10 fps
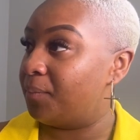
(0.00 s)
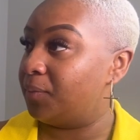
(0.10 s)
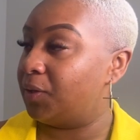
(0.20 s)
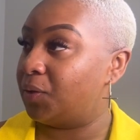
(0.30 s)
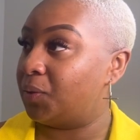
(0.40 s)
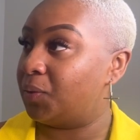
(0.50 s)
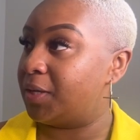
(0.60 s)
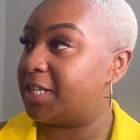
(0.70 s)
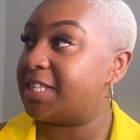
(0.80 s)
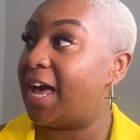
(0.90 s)
little,
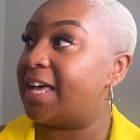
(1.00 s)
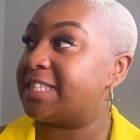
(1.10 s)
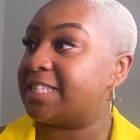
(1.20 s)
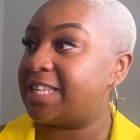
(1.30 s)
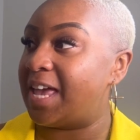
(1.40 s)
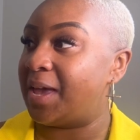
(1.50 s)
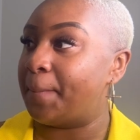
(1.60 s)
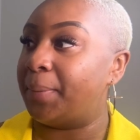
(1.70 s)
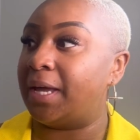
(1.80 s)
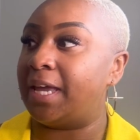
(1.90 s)
it's not a
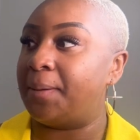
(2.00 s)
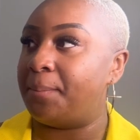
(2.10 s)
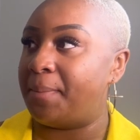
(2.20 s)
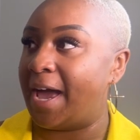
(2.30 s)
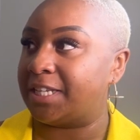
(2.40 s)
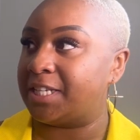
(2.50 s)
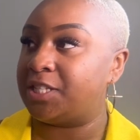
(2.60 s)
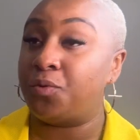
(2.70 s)
set, but it matches.